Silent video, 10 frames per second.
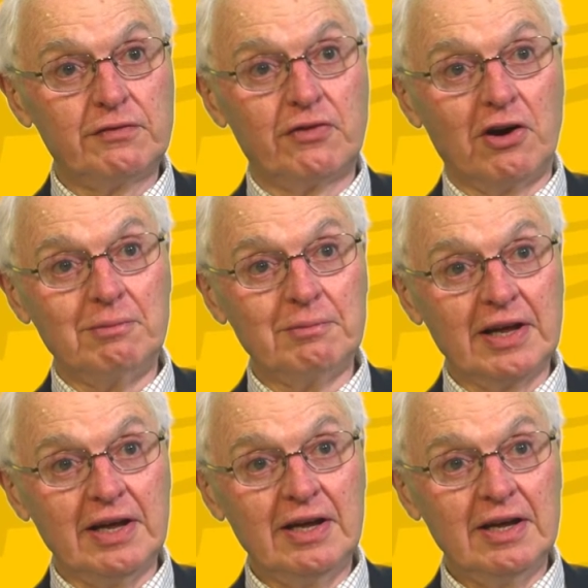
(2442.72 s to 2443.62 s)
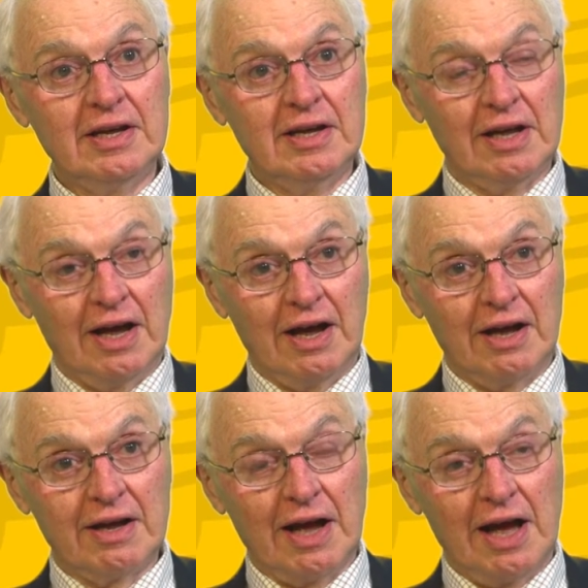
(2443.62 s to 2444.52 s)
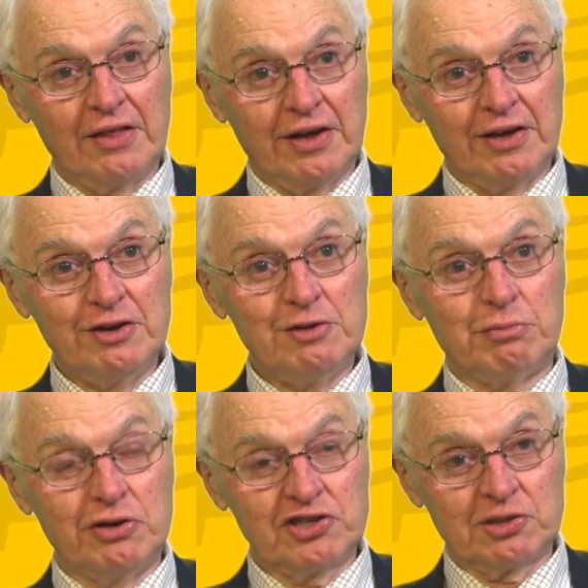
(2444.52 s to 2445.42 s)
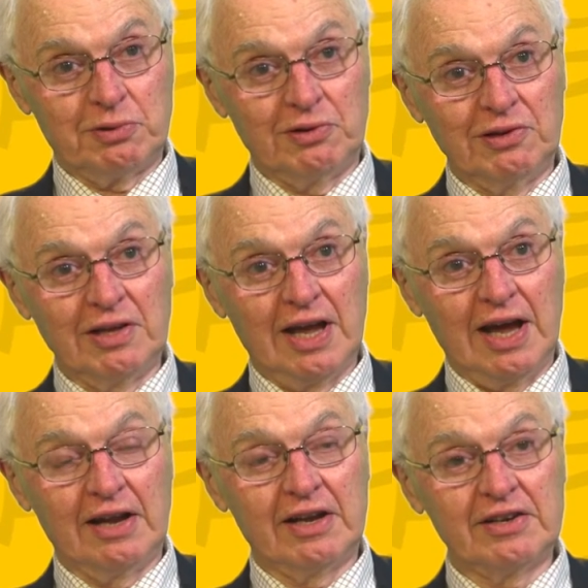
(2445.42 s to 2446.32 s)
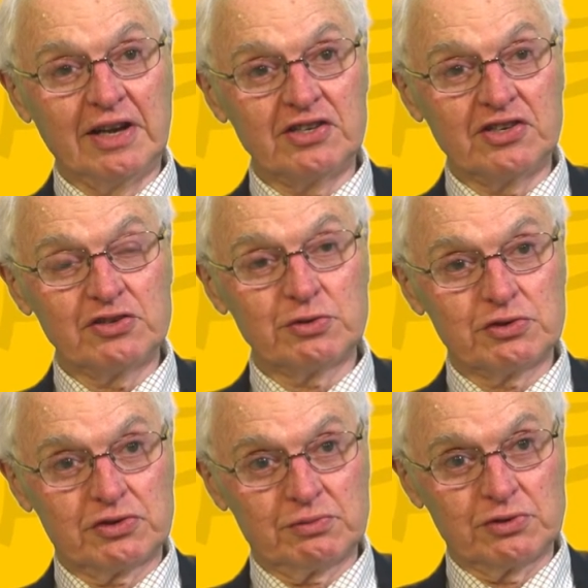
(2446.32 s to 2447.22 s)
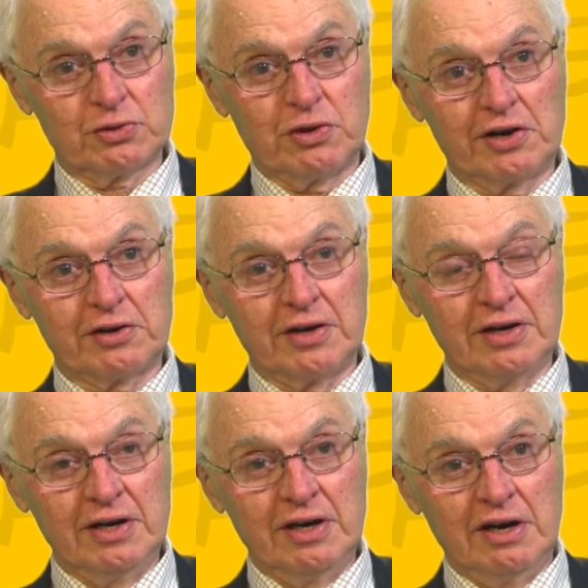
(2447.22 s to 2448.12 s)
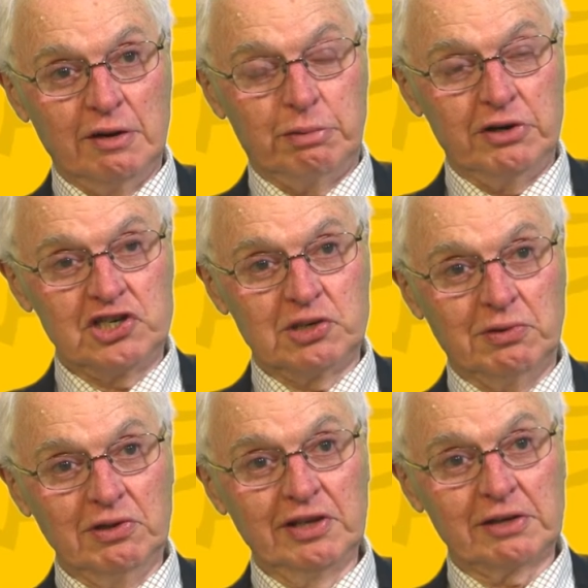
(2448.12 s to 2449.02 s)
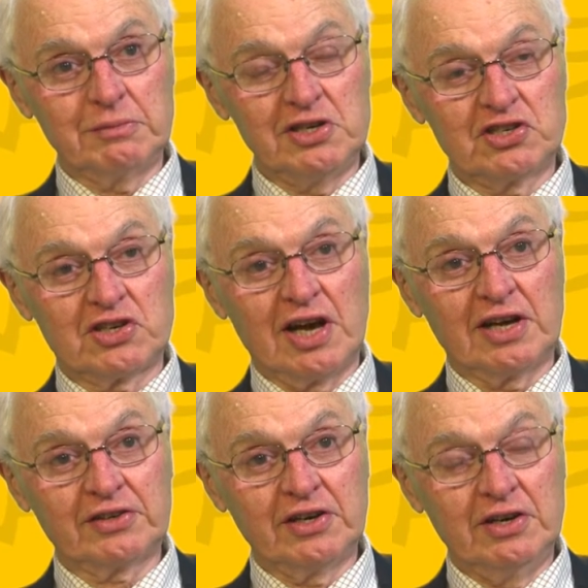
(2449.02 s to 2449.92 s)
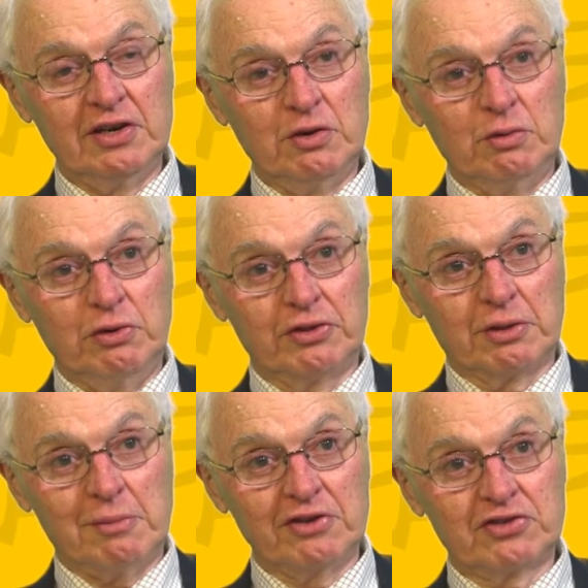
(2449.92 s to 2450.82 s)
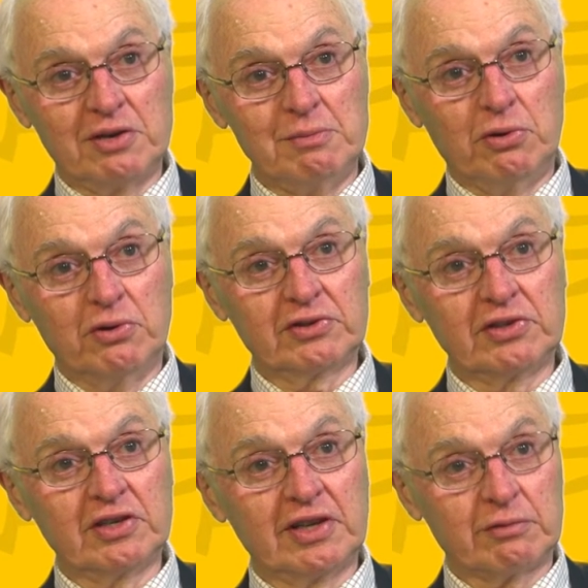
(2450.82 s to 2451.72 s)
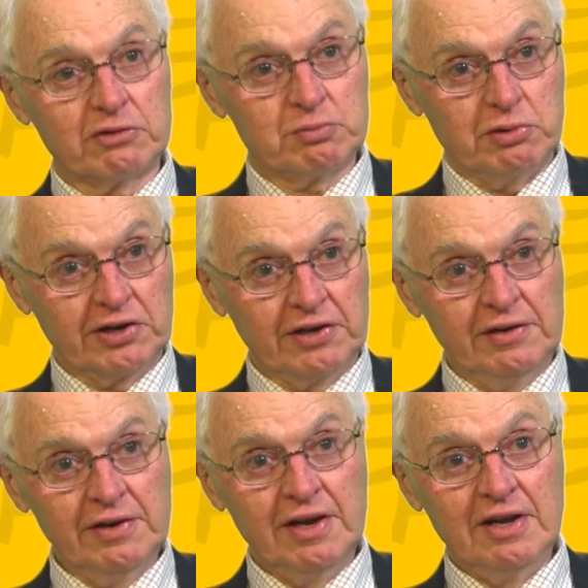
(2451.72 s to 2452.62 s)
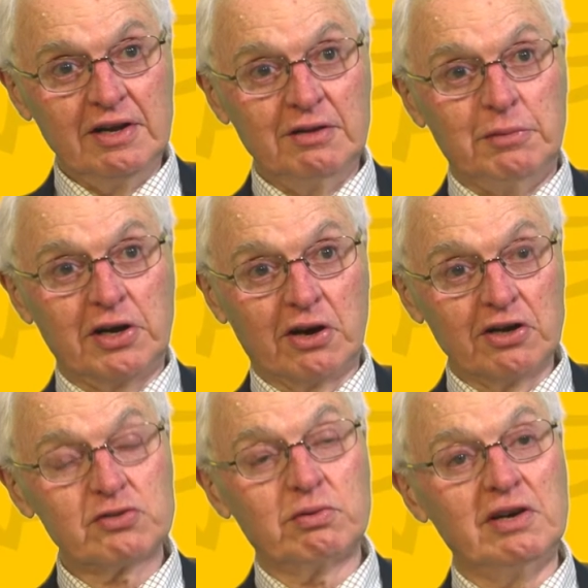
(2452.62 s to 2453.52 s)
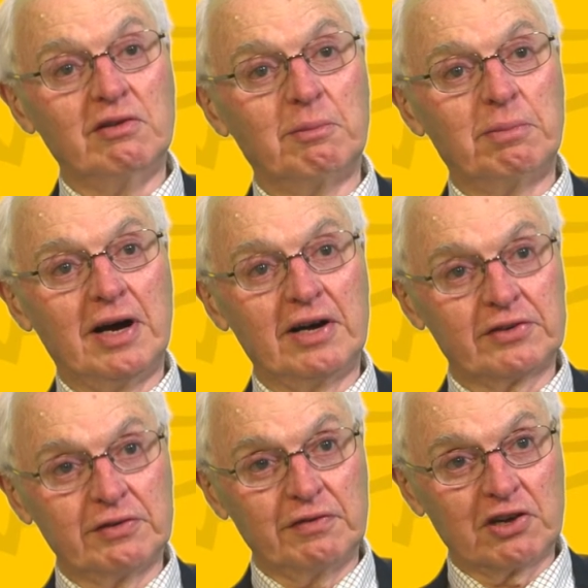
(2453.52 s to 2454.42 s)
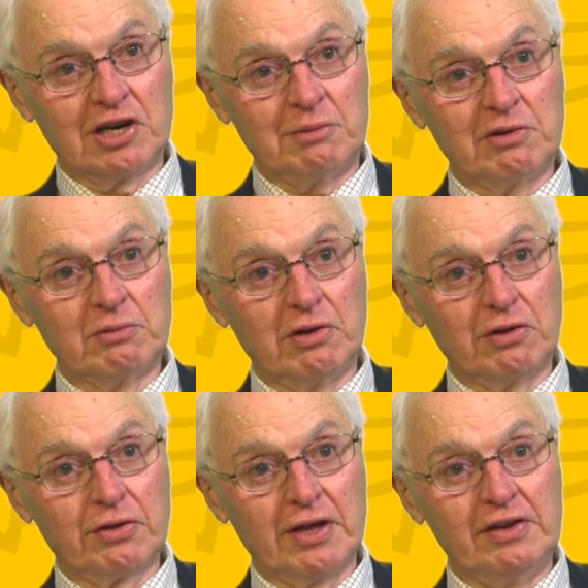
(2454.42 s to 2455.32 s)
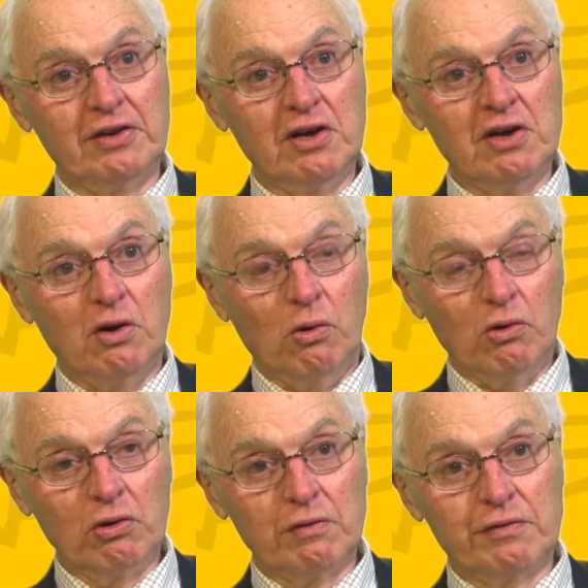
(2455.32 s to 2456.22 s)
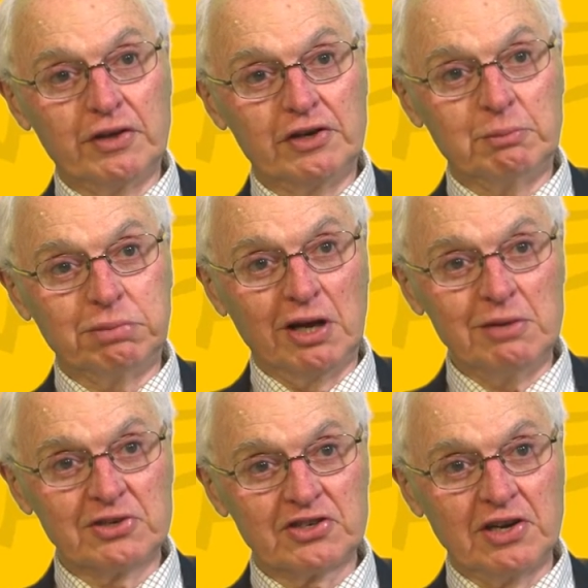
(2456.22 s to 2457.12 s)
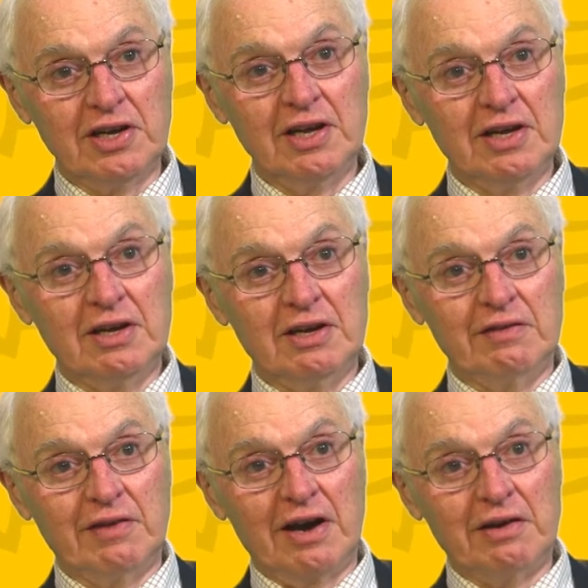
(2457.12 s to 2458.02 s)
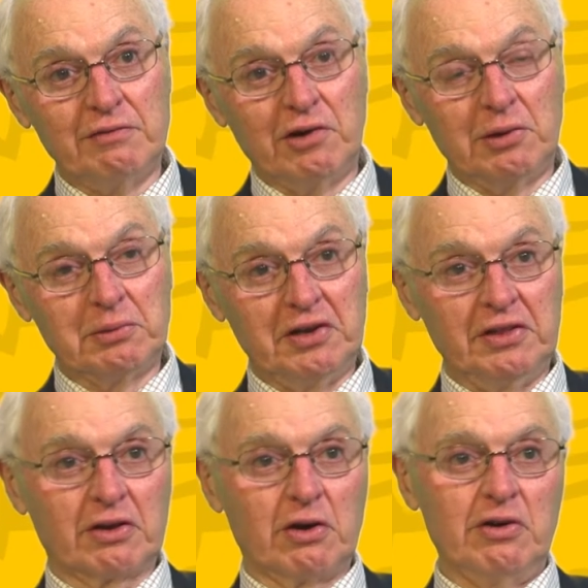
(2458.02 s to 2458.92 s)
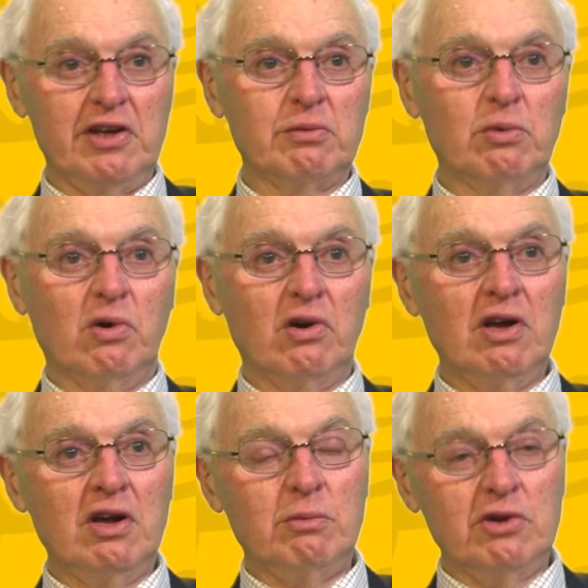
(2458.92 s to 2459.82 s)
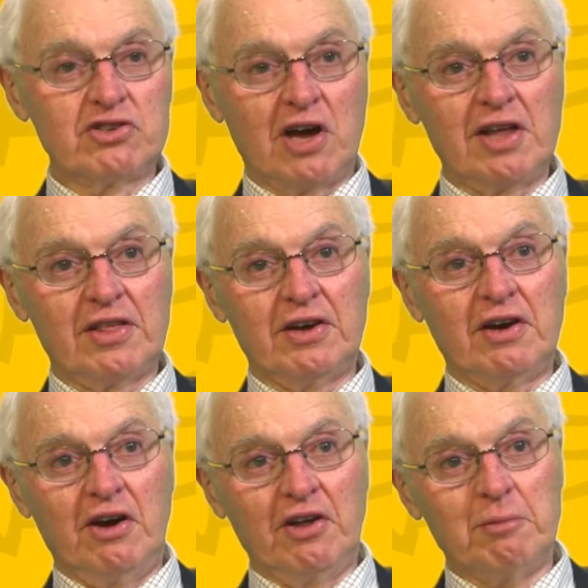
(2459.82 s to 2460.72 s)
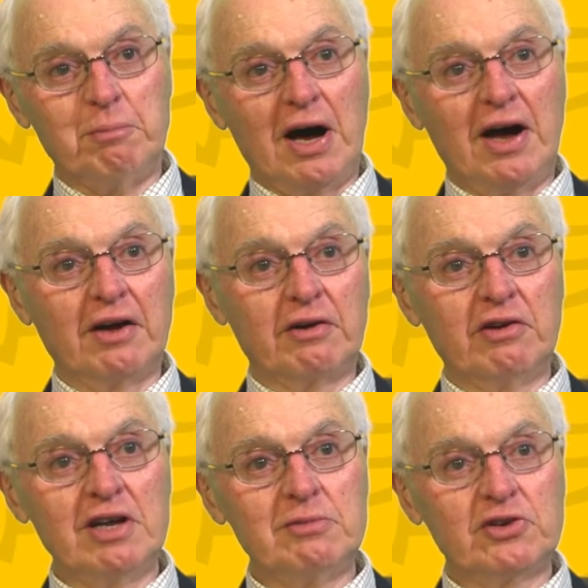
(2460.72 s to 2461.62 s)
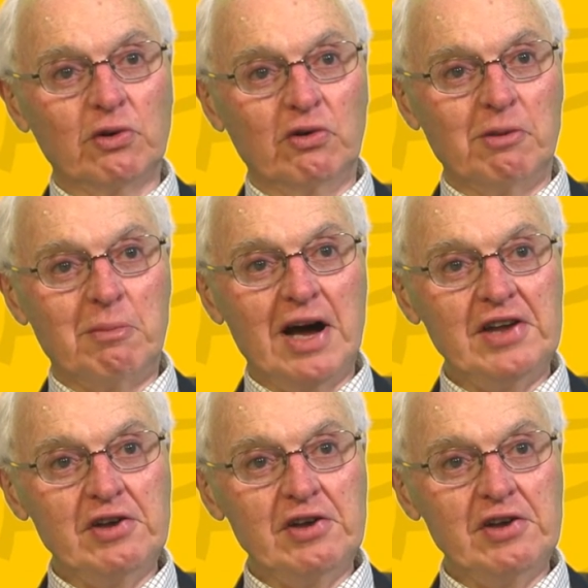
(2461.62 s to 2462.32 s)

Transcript: from the other principal allied nations was quite appreciable. Let me start with the most important, and that was Britain. Because we were part of the Commonwealth, and all of the diplomacy of our involvement in the Korean War was either on a by agreement or a by